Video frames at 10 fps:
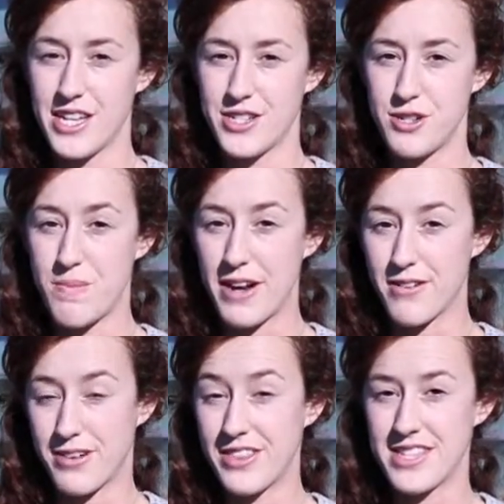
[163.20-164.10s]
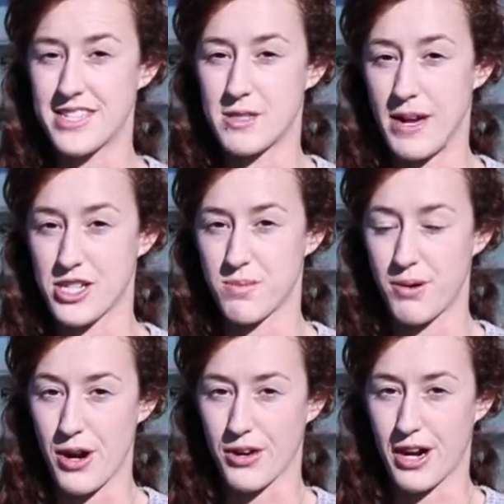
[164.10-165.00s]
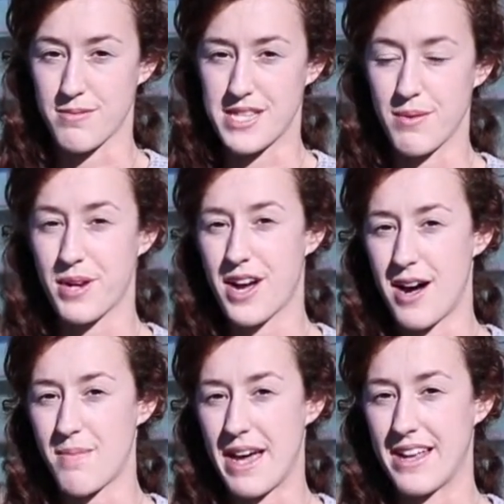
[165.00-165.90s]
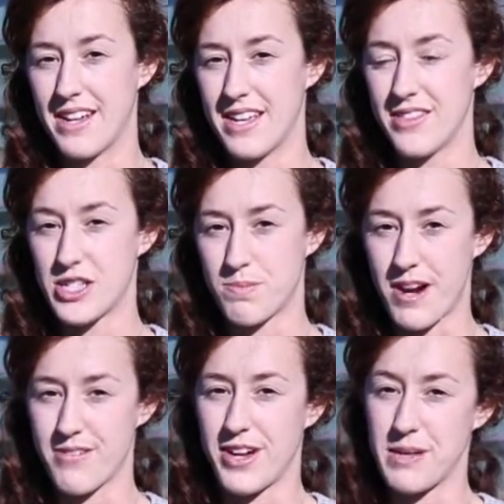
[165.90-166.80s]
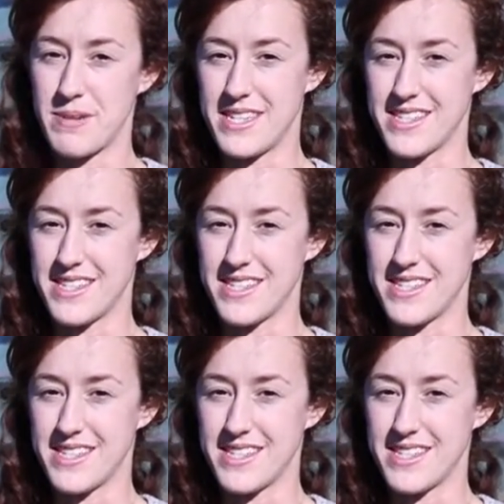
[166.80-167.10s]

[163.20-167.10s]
to better fund these inspection programs that would combat the spread of honeybee